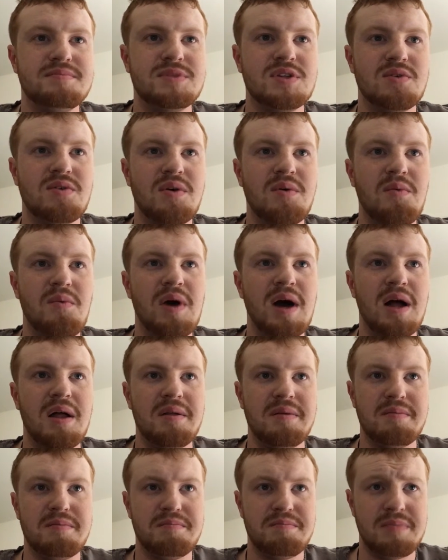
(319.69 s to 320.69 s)
doing
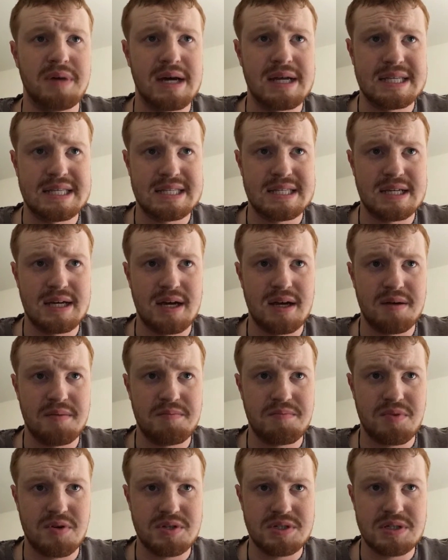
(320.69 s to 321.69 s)
well. But
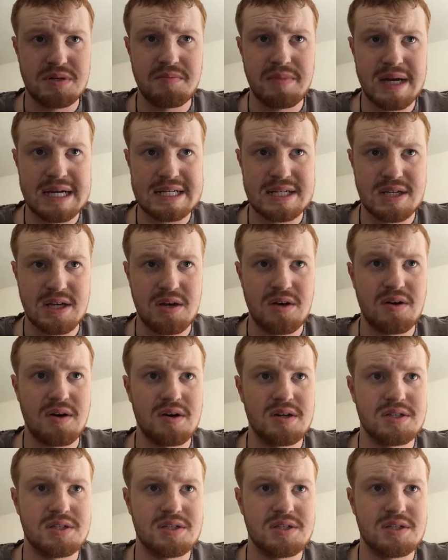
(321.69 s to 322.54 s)
Brazil, Mexico,